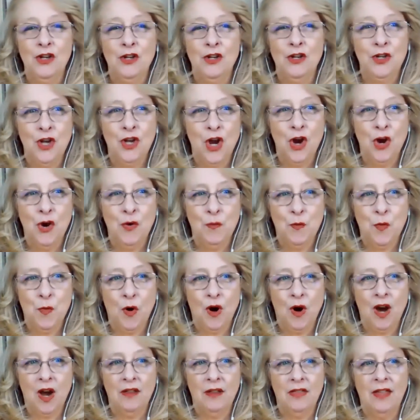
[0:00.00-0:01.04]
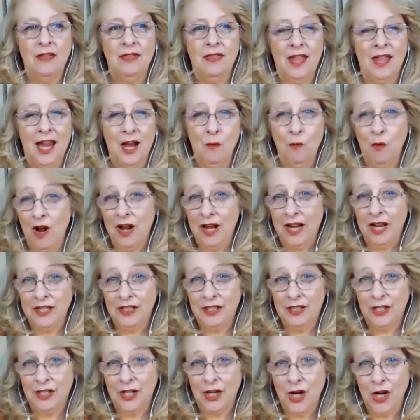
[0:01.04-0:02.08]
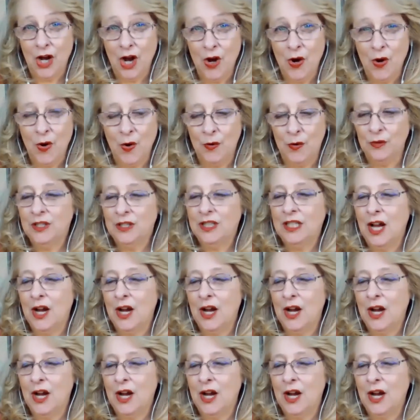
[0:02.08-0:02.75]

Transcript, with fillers: know more than they want us to know.